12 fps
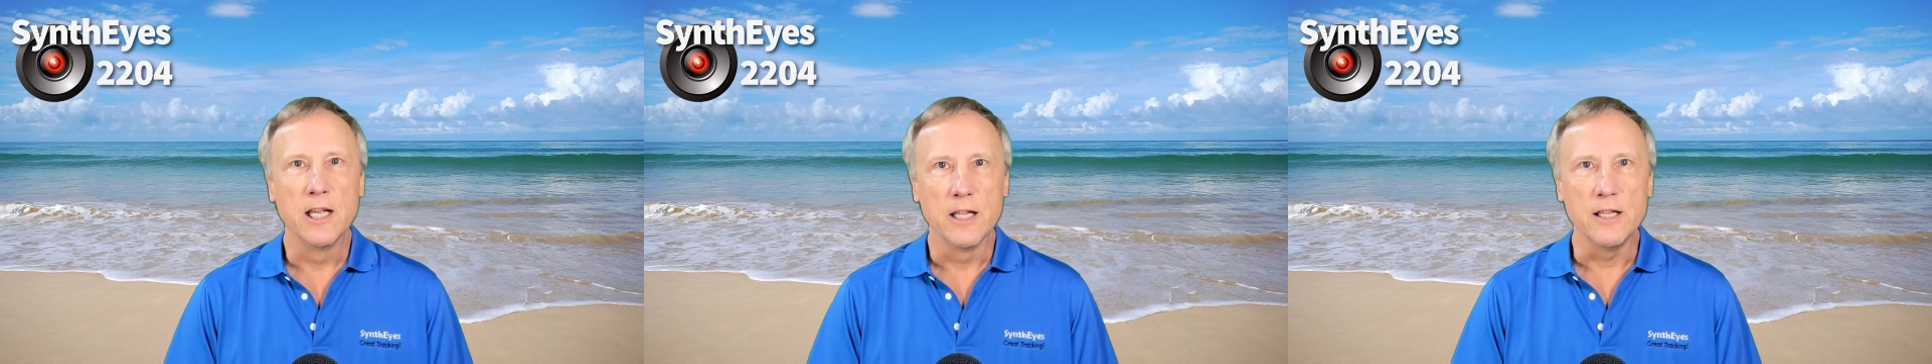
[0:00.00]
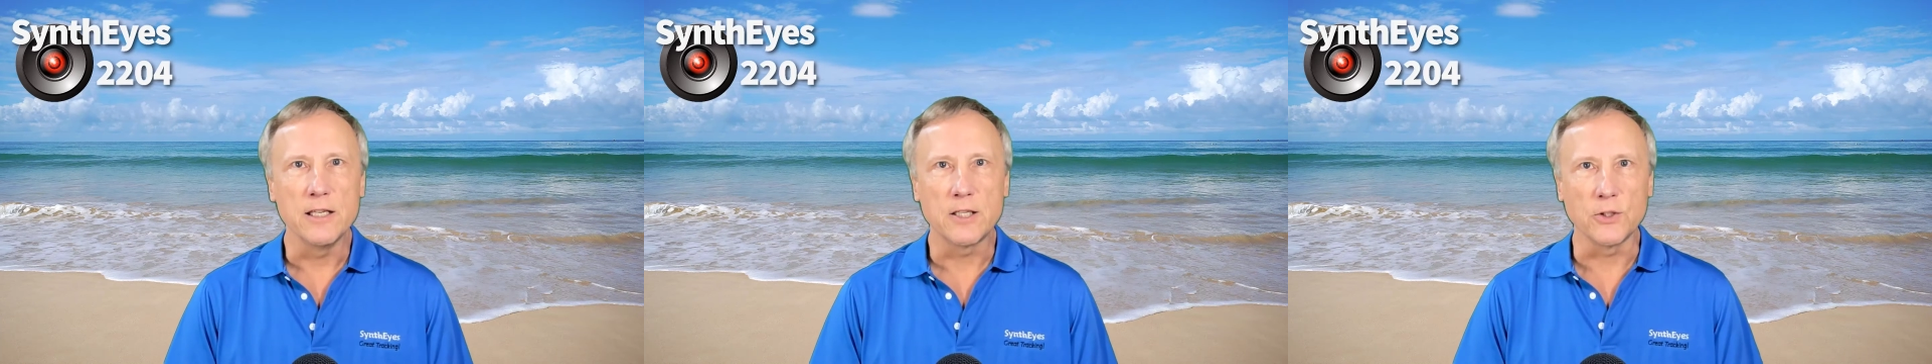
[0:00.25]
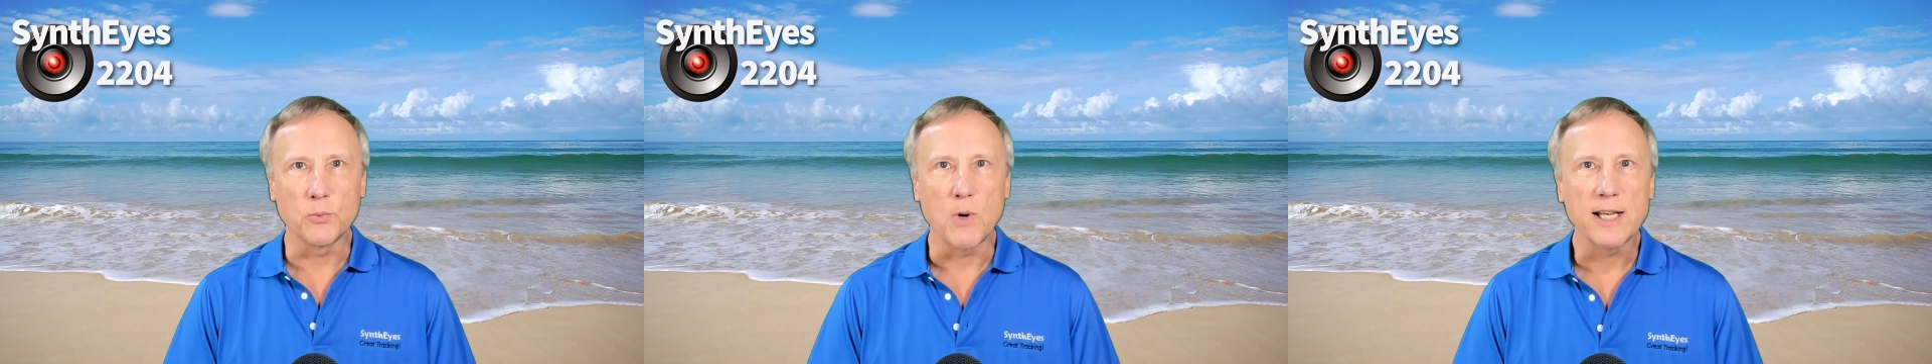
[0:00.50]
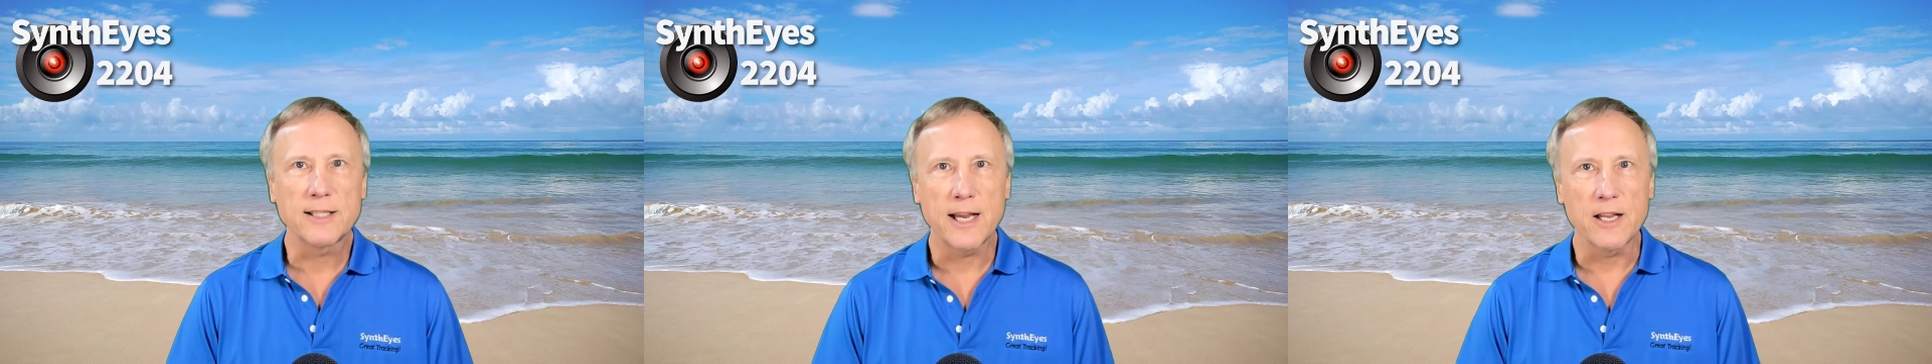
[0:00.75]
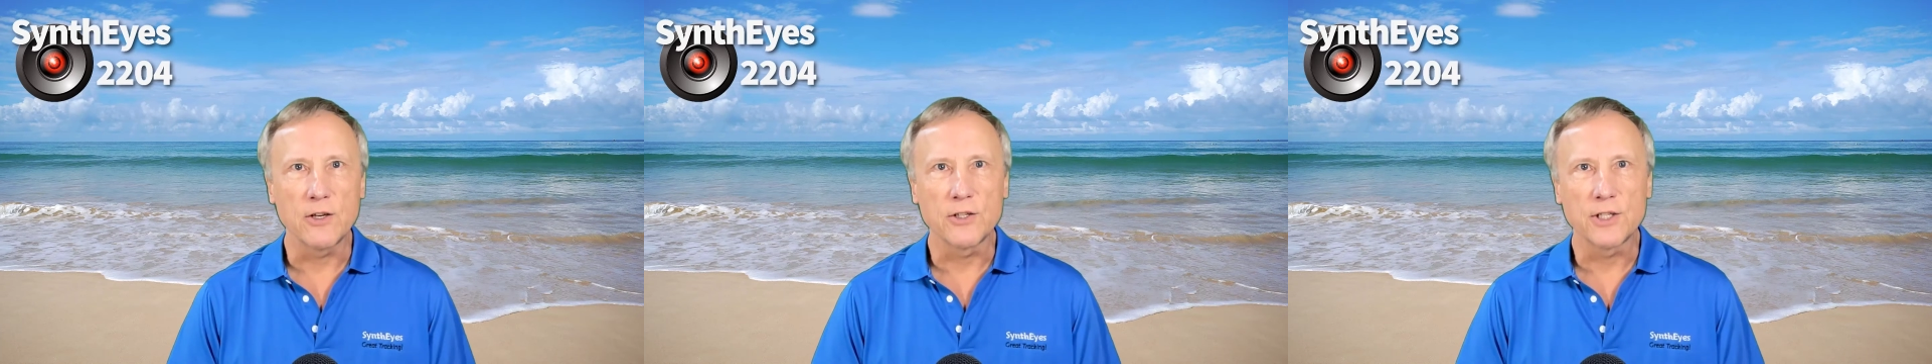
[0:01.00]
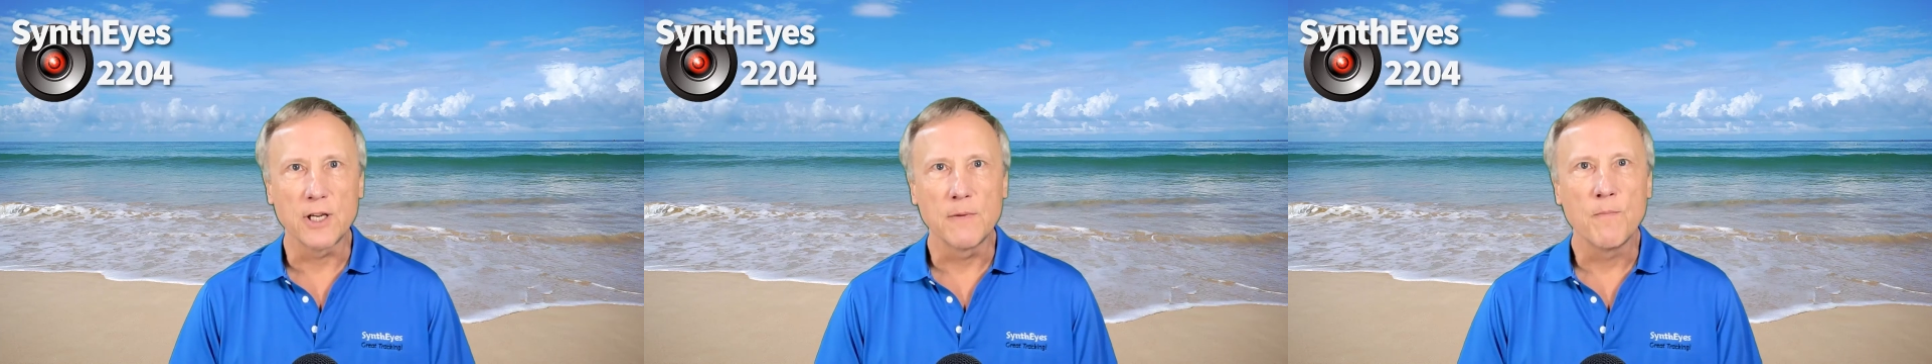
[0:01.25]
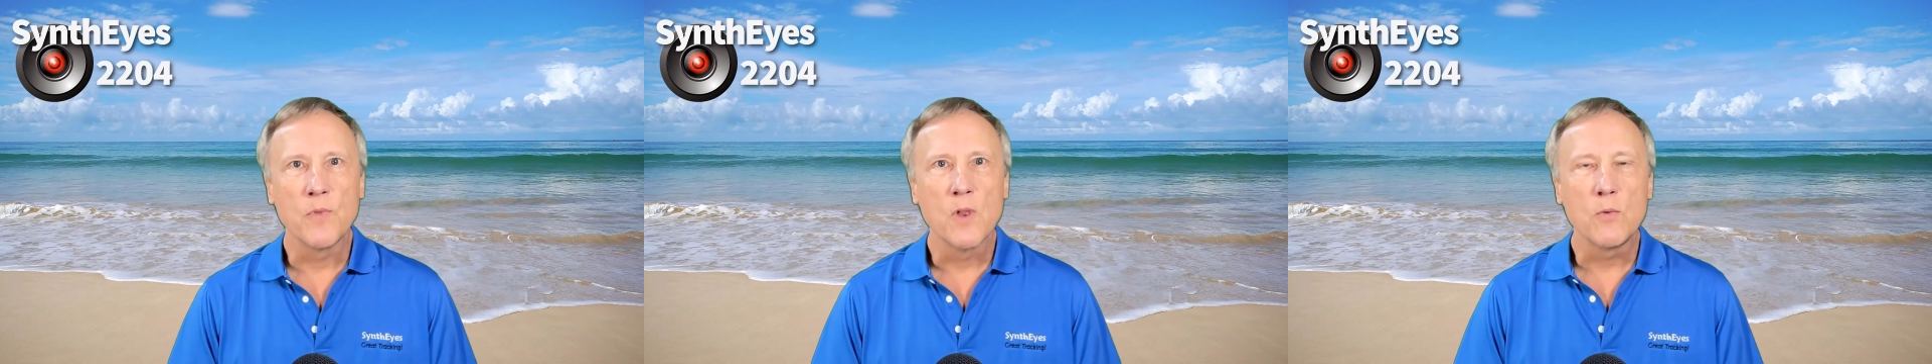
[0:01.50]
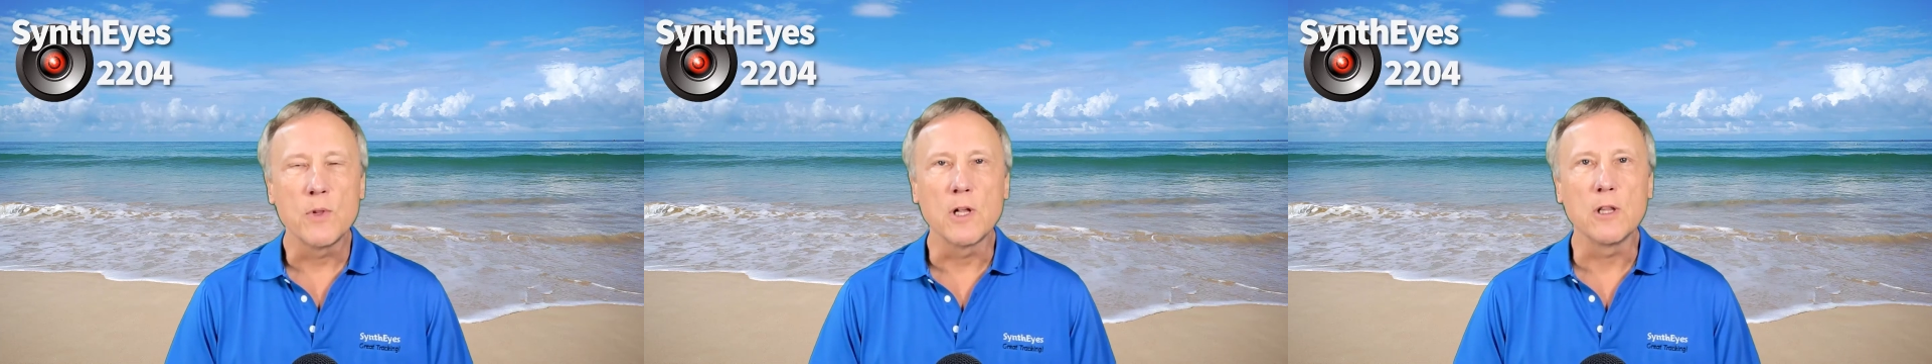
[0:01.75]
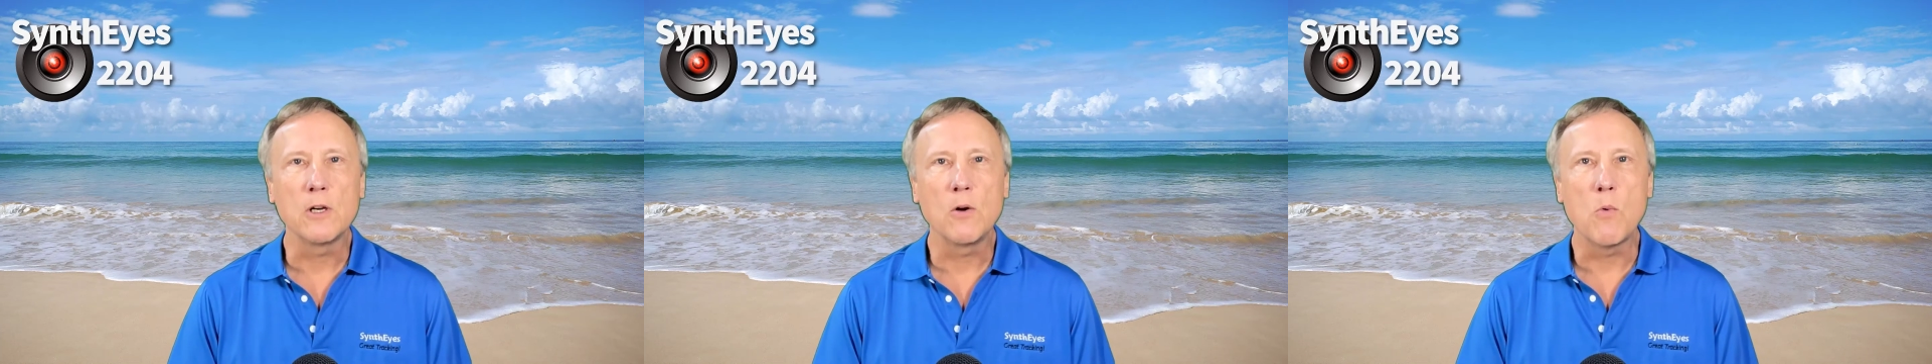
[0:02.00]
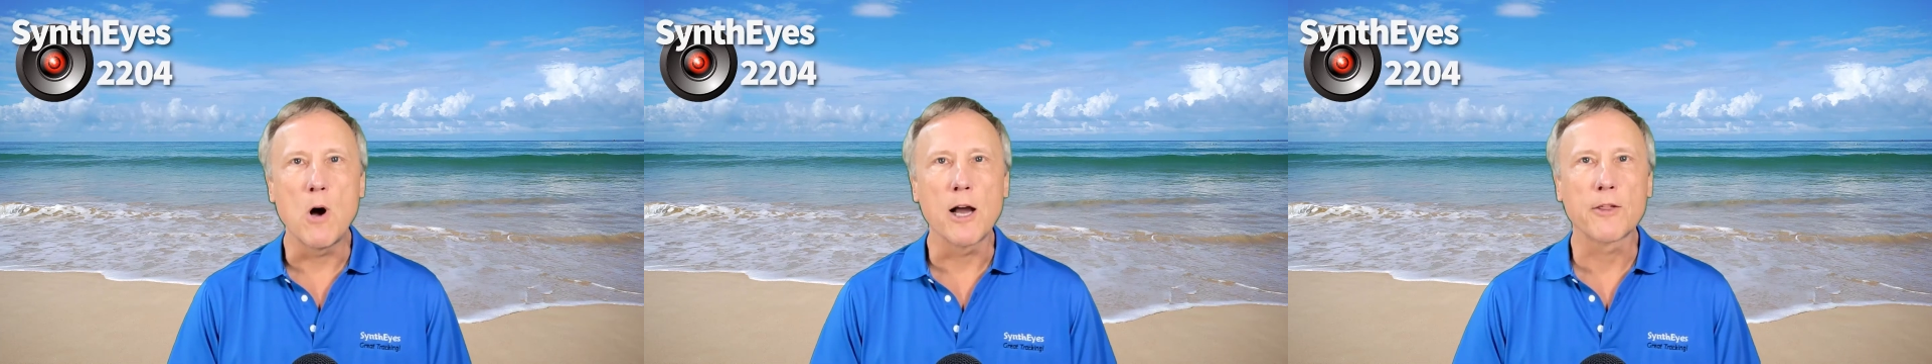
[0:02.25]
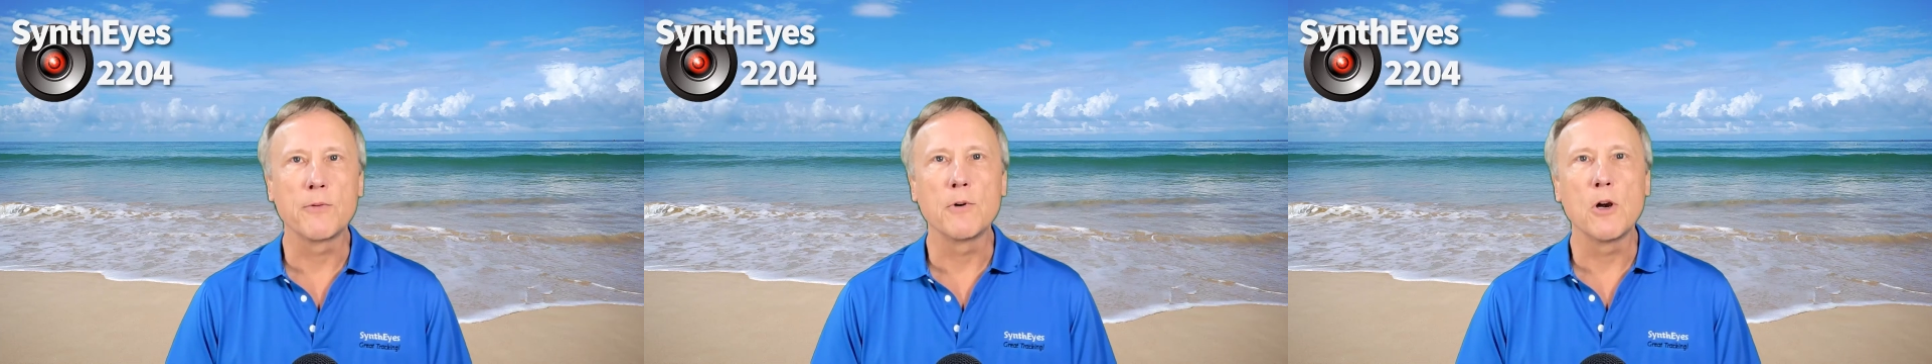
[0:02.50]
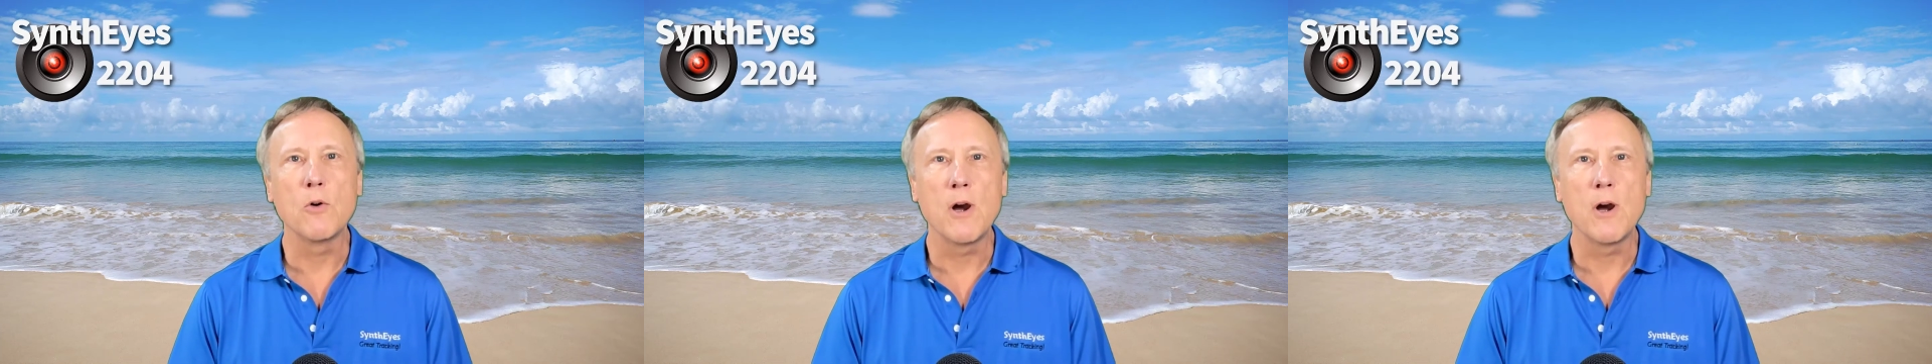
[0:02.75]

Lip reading: This is Russ Anderson with a little walkthrough